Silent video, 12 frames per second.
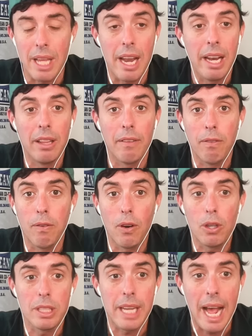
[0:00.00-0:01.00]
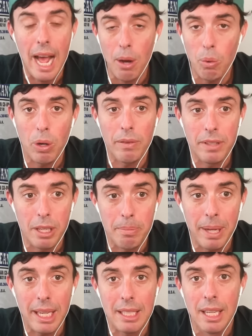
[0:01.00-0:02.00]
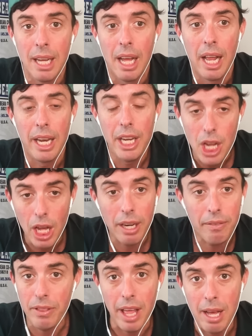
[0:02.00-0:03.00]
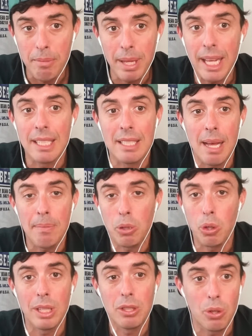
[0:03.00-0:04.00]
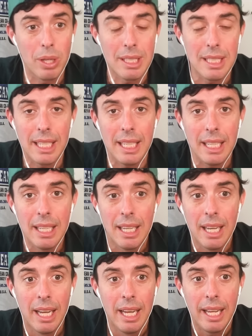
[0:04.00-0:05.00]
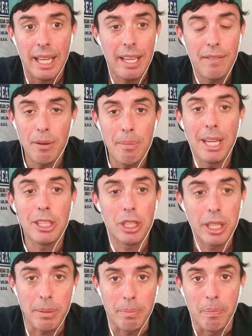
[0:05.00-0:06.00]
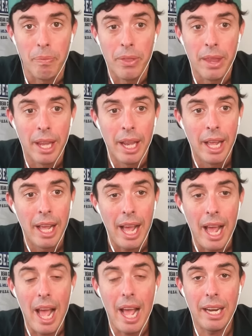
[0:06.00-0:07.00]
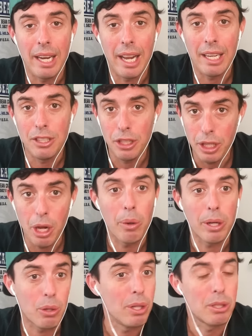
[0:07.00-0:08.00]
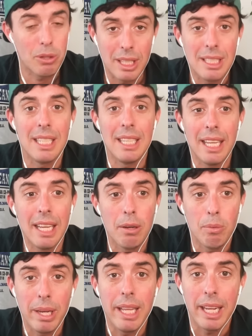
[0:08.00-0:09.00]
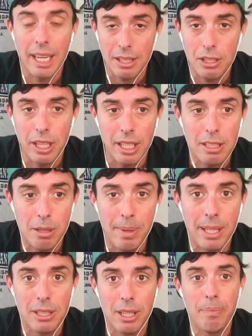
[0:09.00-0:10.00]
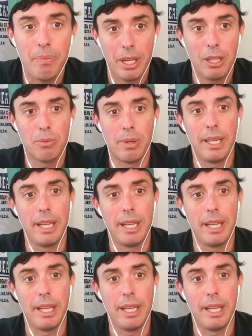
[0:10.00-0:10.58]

and in the first hour of the debate, none of them except Chris Christie even mentioned him. And and do you know what Chris Christie did when he got the chance to mention him? Here's what he